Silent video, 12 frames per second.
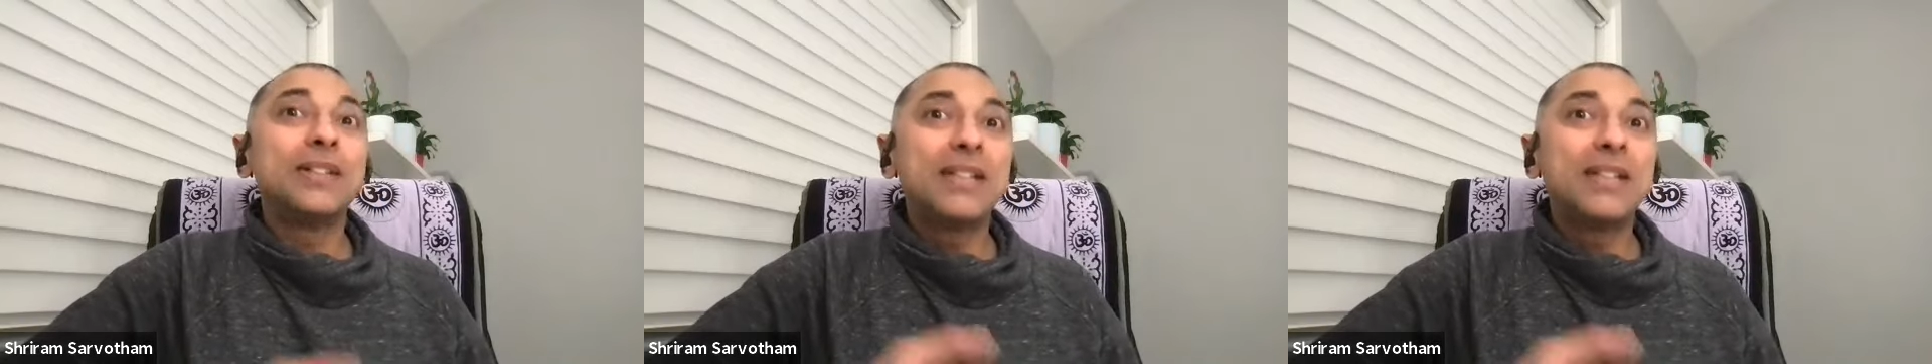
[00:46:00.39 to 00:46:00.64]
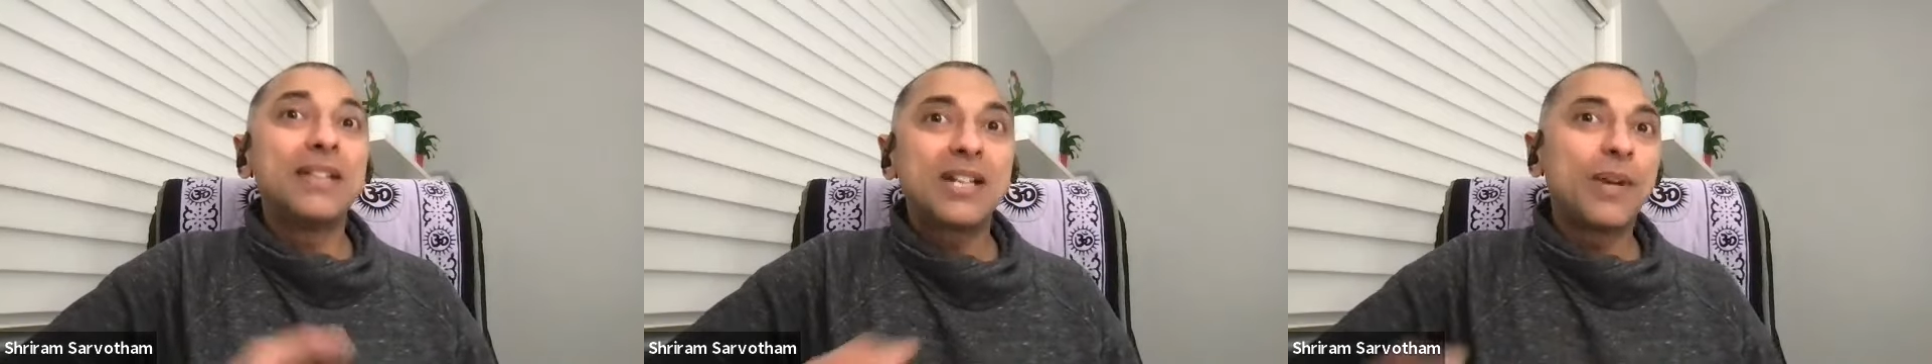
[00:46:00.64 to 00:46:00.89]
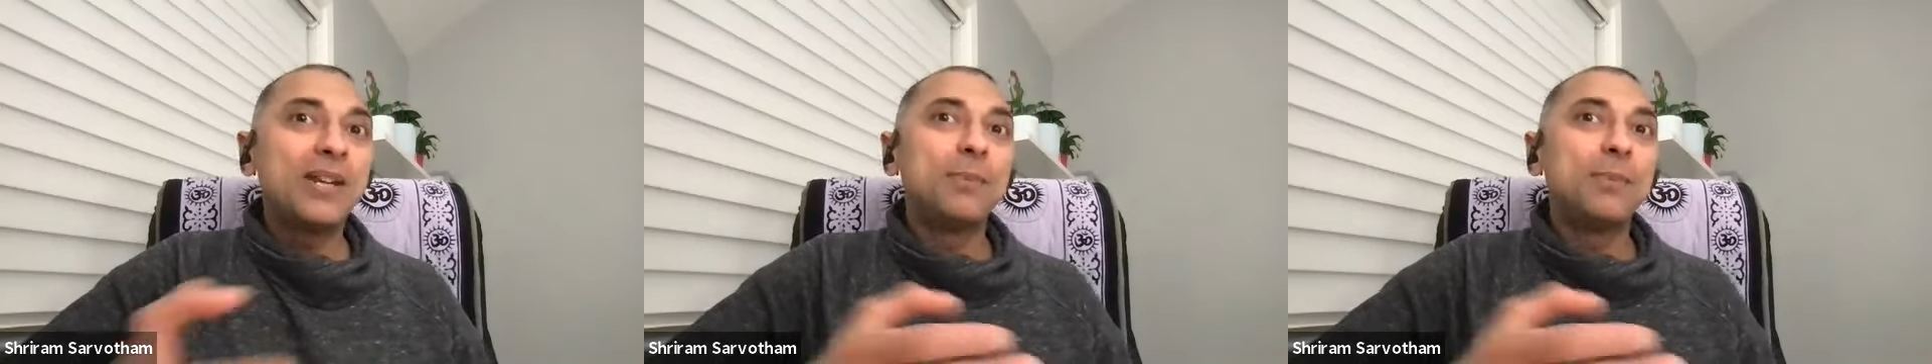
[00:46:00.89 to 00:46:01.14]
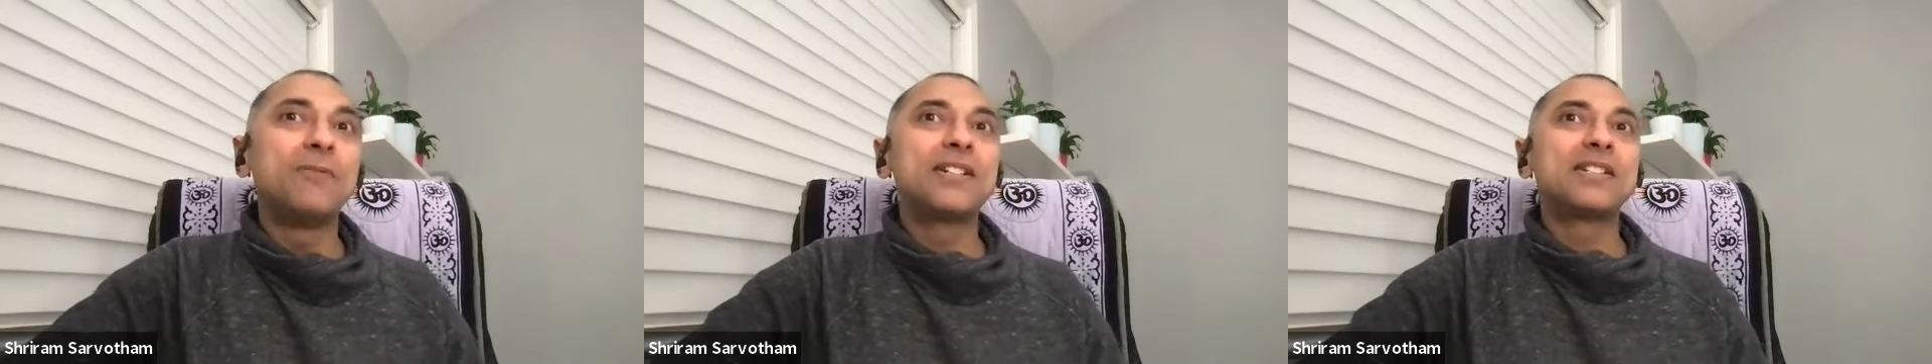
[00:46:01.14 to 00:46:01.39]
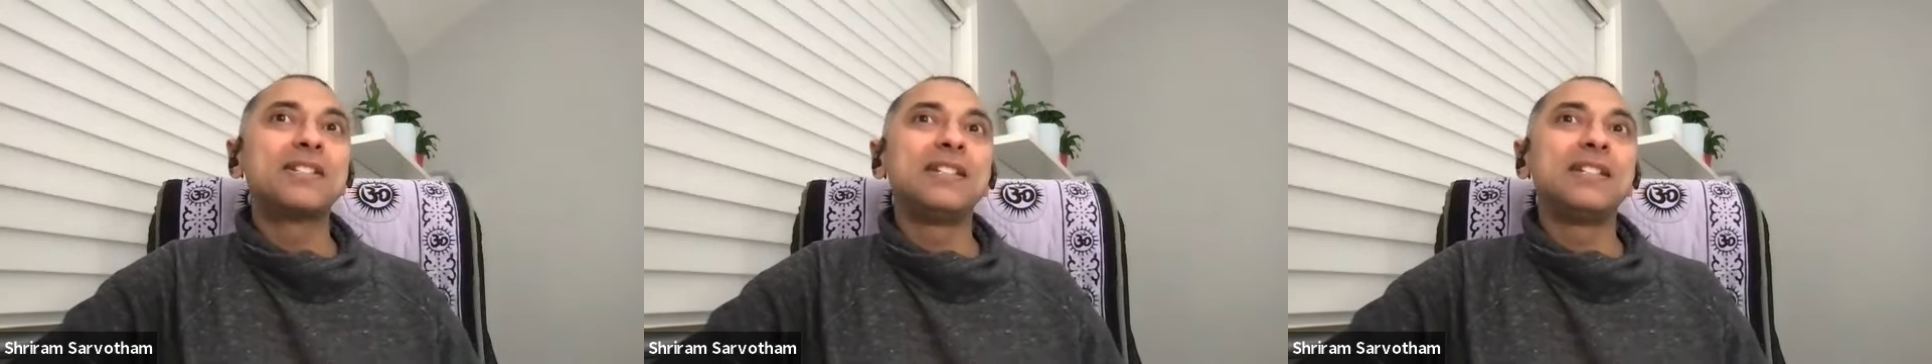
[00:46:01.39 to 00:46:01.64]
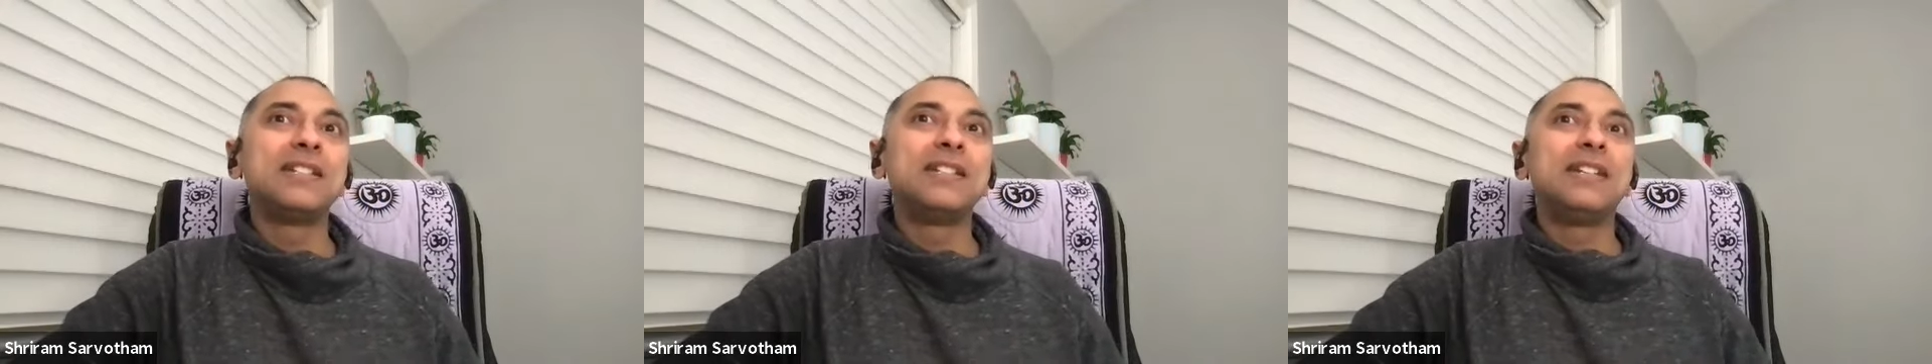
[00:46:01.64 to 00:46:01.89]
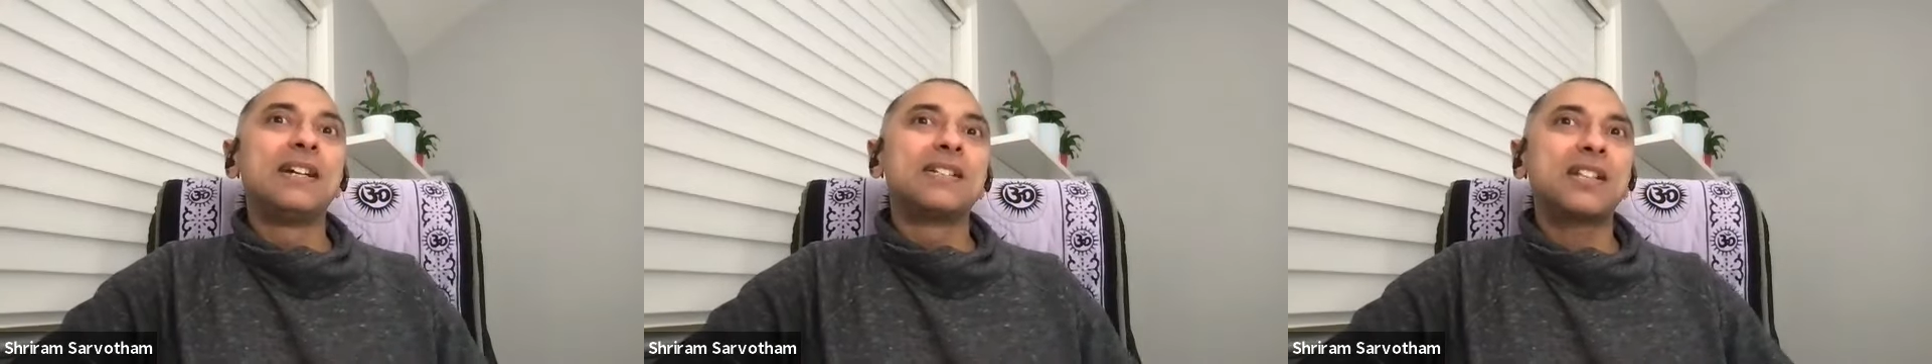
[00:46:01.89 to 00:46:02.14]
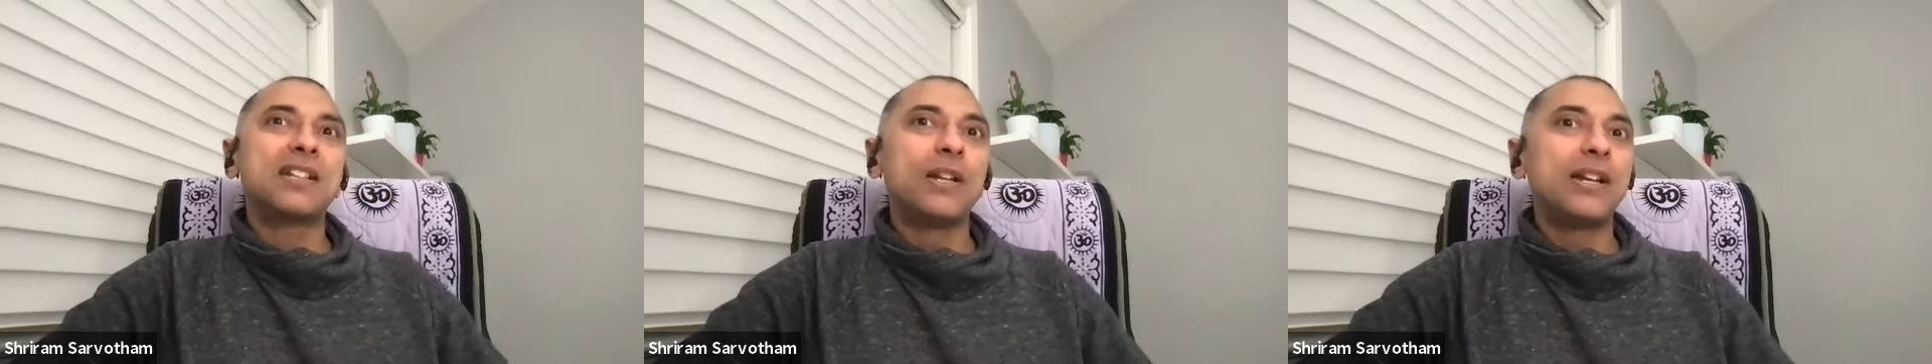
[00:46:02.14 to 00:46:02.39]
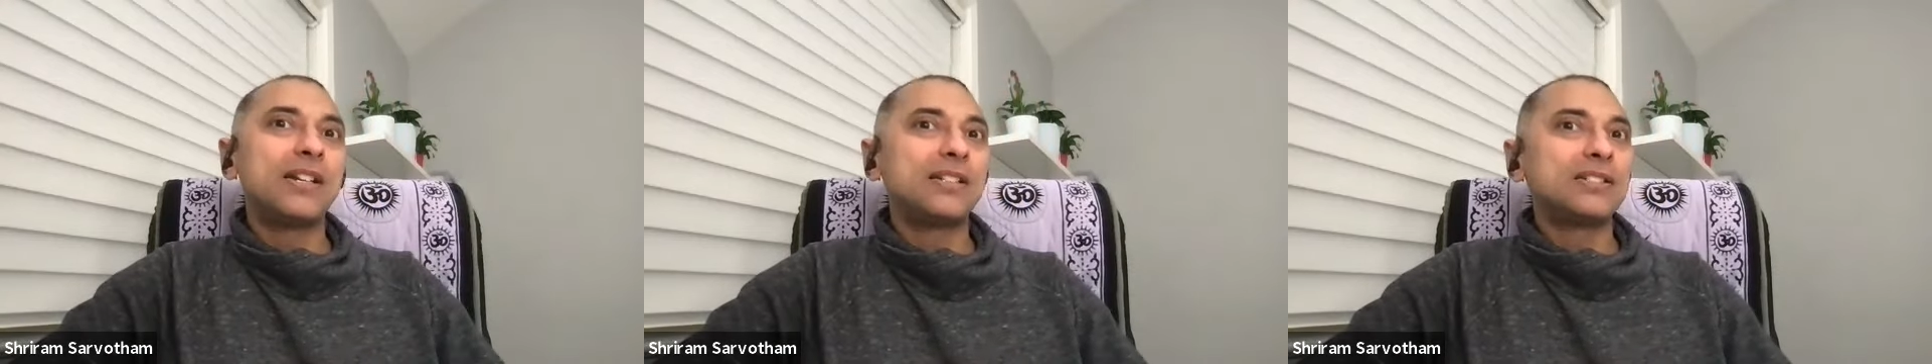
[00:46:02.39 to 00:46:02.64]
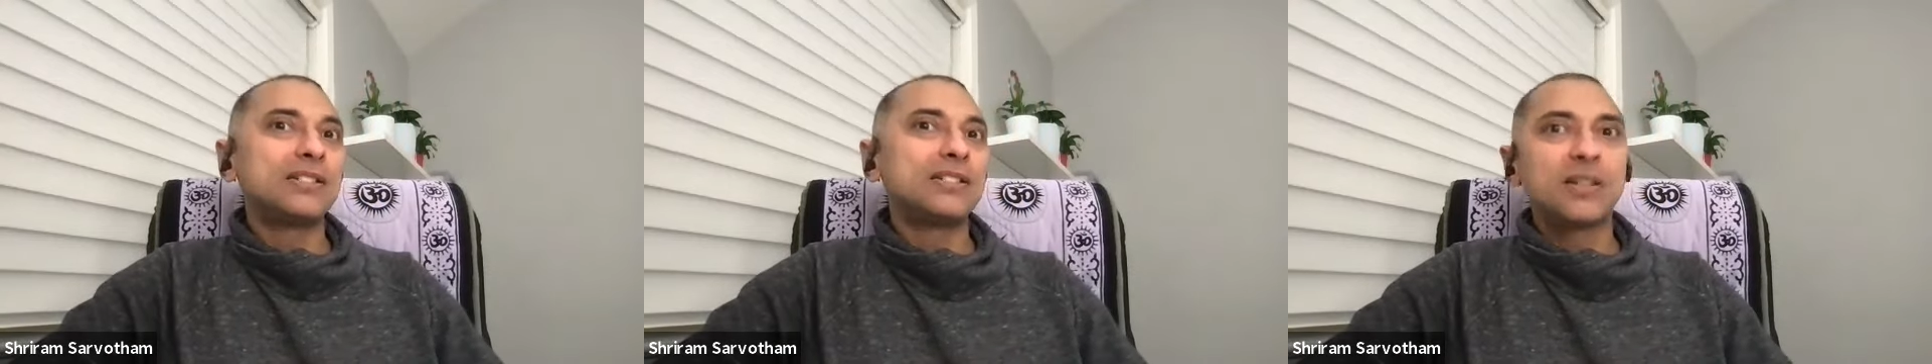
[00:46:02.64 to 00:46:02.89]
So in that way, it benefits the circulatory